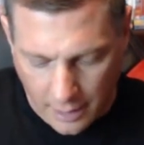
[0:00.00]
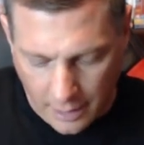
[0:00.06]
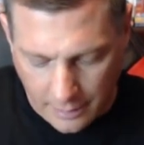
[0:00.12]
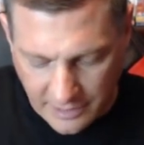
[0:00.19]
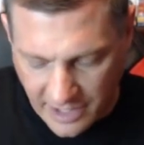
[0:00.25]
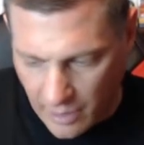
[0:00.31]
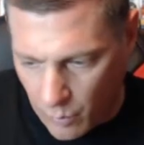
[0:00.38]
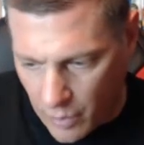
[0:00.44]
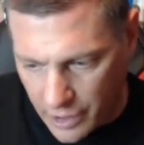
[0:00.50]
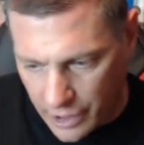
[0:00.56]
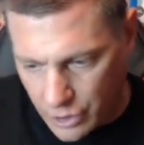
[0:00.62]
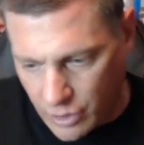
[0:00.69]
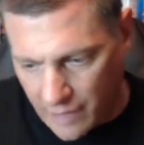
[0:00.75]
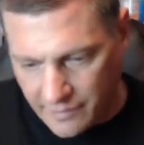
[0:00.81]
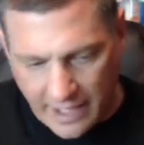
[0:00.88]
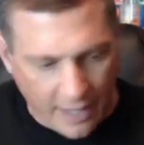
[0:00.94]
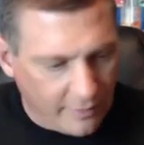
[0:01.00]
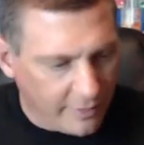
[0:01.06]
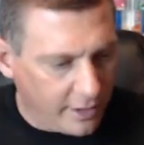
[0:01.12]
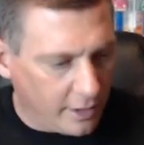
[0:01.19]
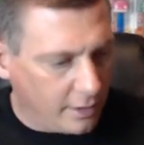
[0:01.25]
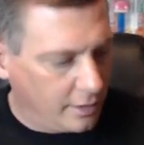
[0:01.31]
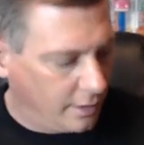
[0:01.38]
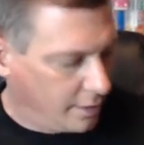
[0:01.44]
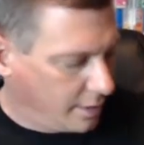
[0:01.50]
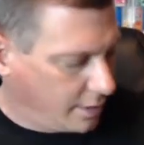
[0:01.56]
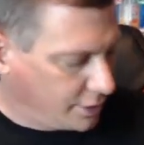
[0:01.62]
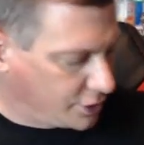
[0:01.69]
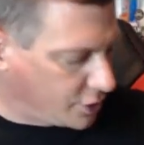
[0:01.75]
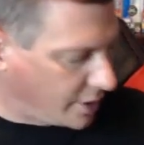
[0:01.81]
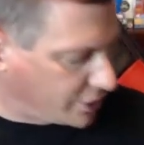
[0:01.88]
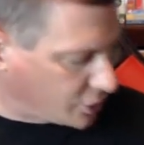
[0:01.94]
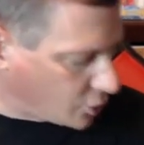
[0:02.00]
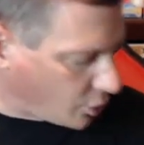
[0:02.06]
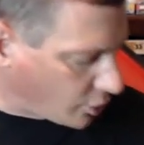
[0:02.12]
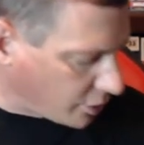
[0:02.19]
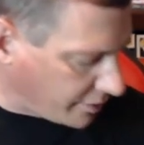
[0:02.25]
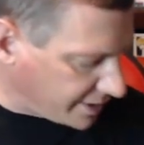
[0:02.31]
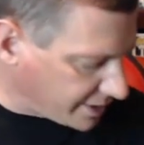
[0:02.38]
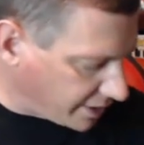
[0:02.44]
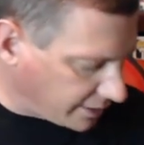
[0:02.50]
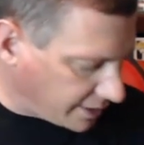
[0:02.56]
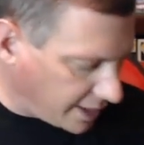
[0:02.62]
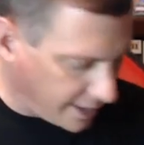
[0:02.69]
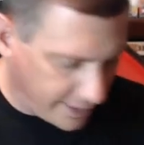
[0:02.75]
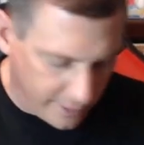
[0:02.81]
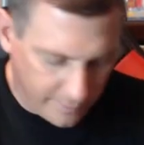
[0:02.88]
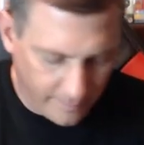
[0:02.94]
Didn't want to drive down there, so I just ordered these online.